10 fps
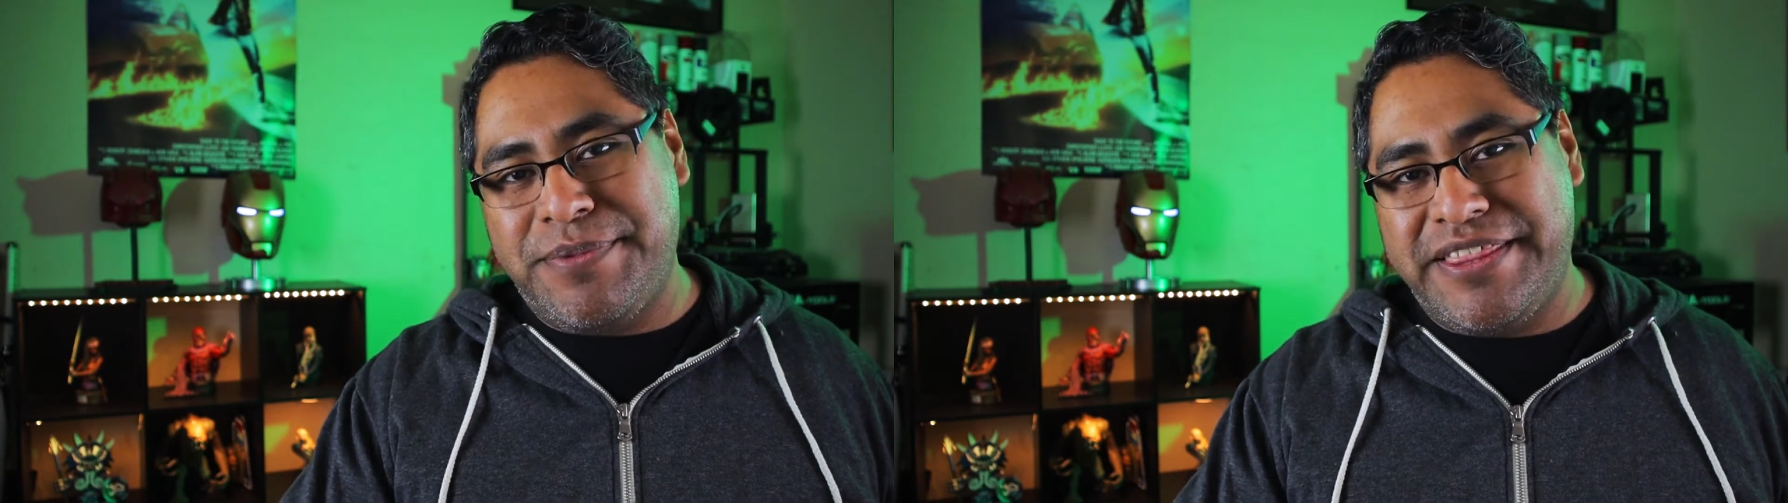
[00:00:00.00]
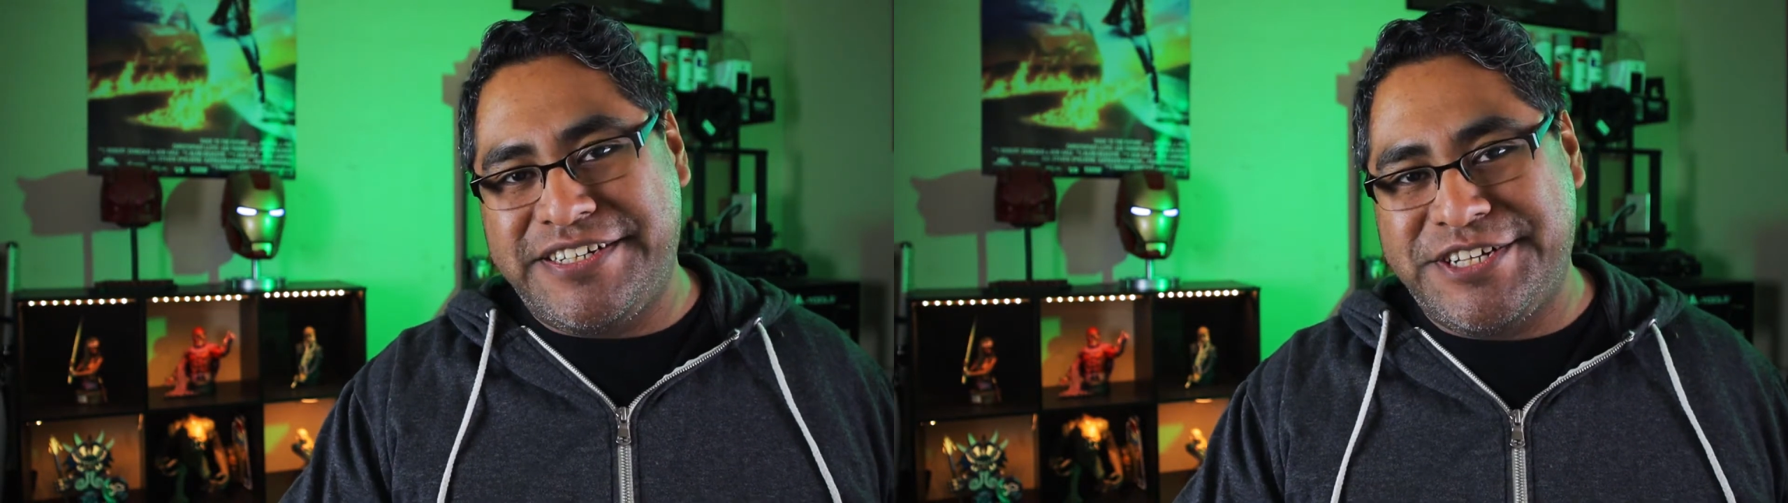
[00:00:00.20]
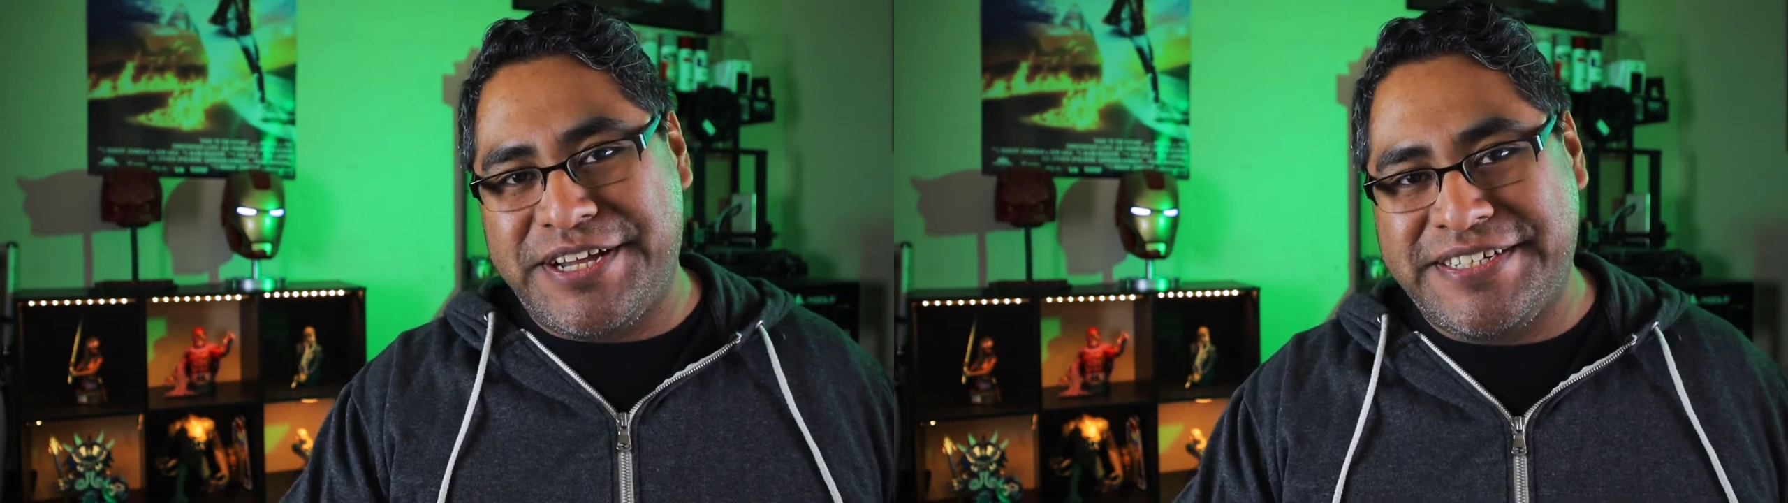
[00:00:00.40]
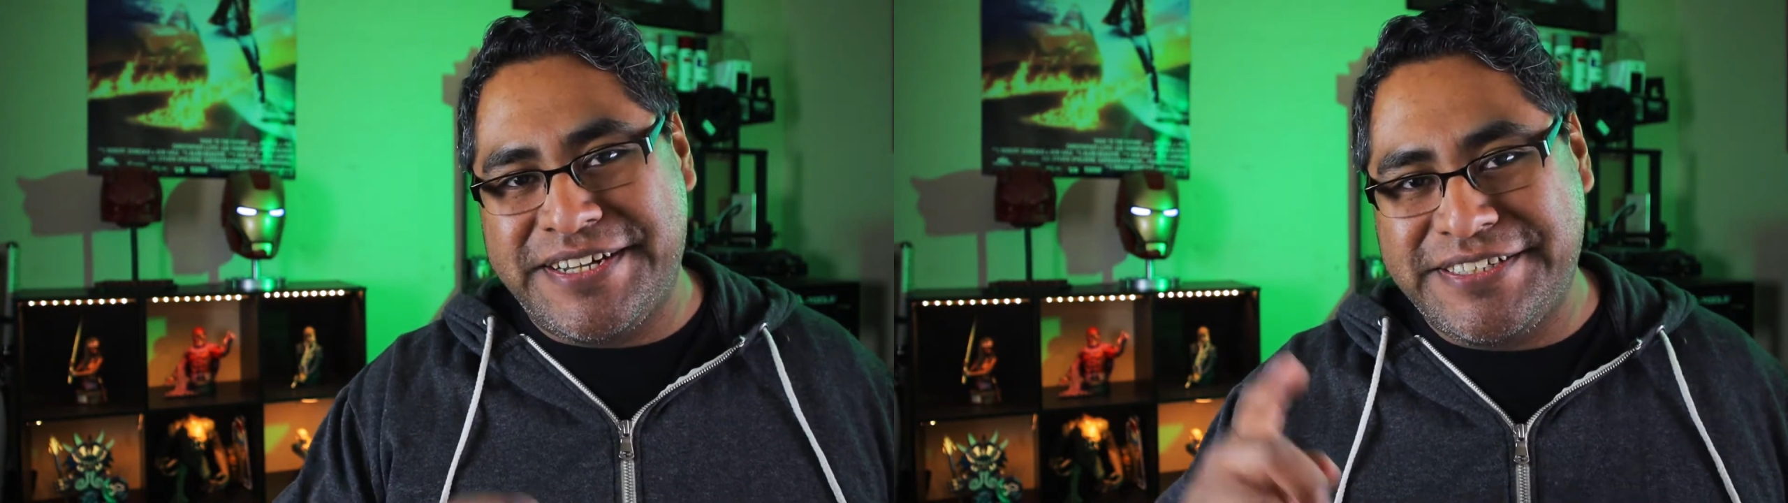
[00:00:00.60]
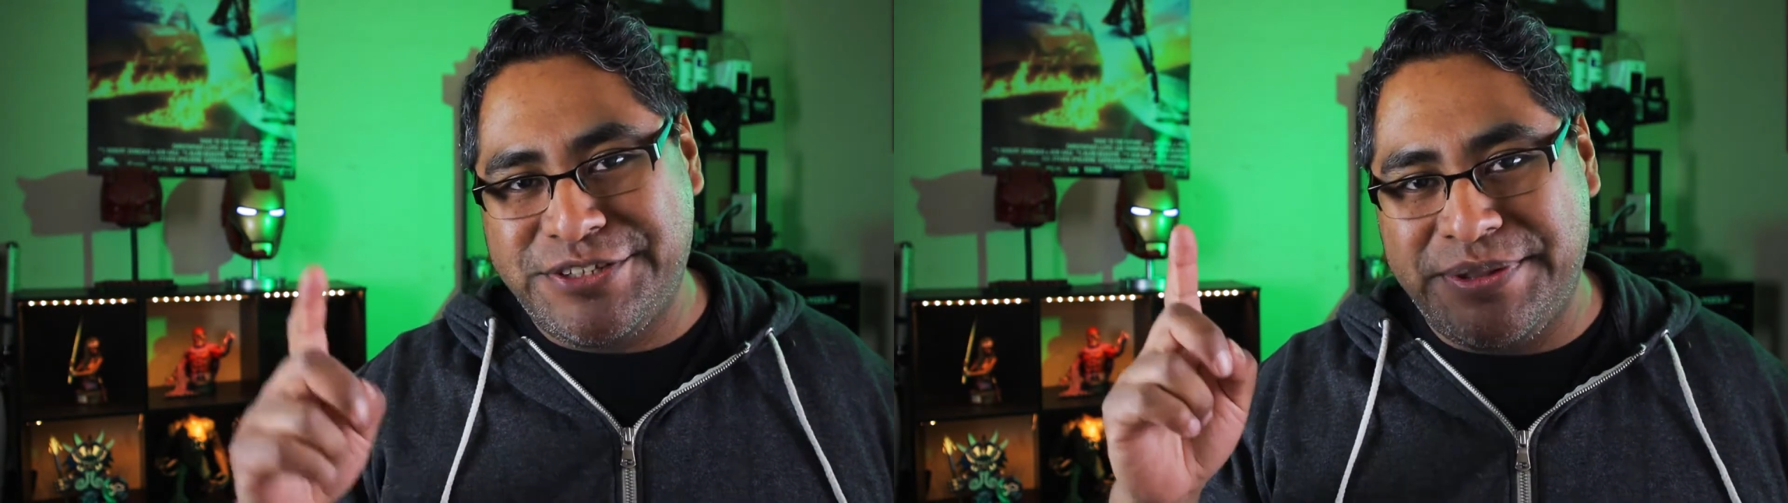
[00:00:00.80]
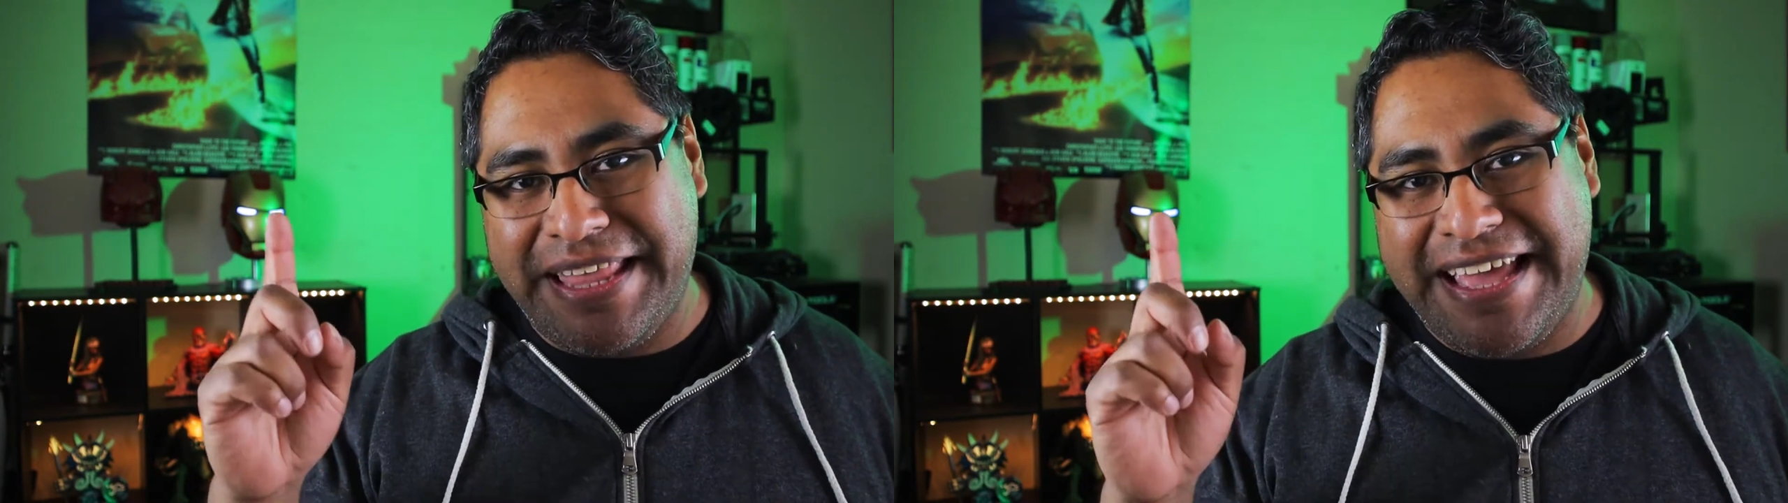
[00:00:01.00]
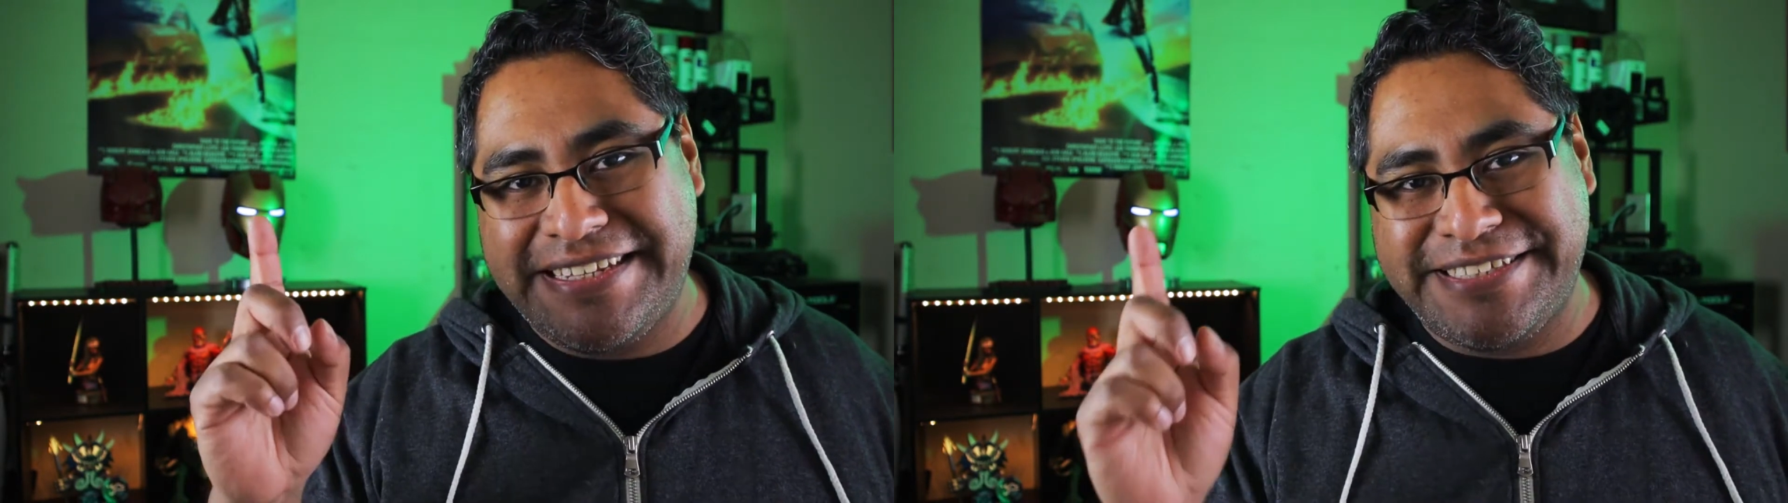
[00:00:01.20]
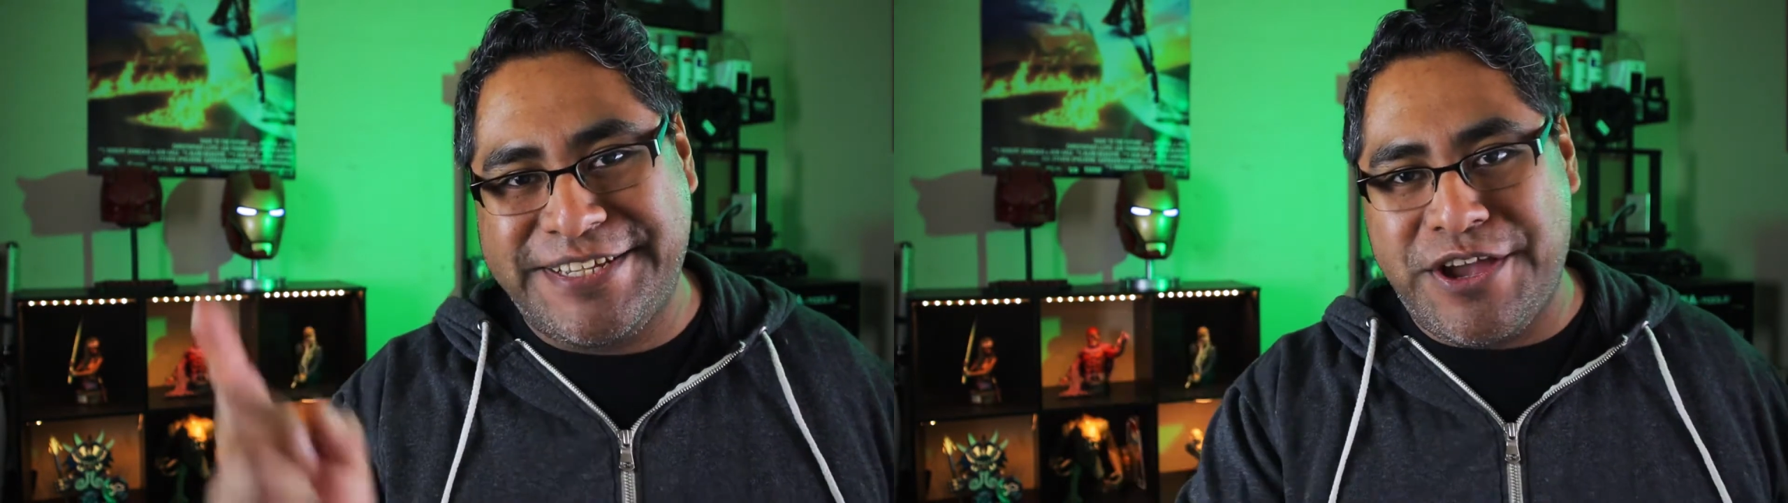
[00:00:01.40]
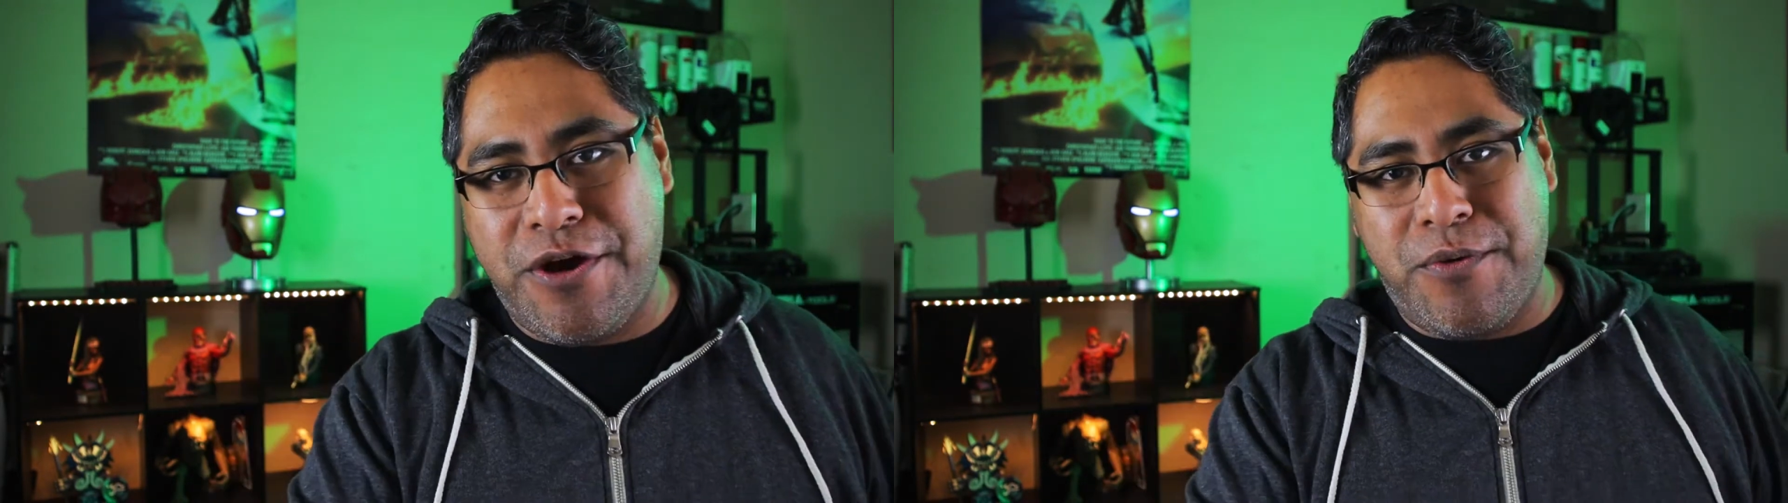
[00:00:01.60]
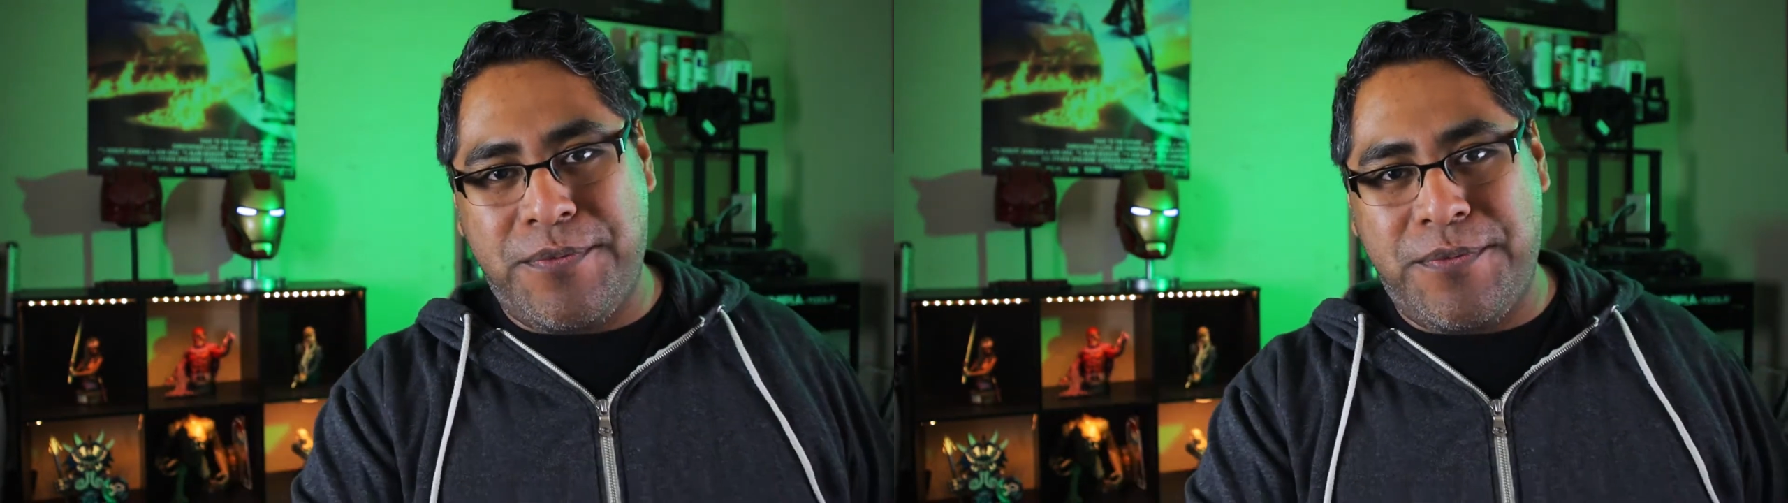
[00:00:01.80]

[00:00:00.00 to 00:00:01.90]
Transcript: be the judge. So let's go.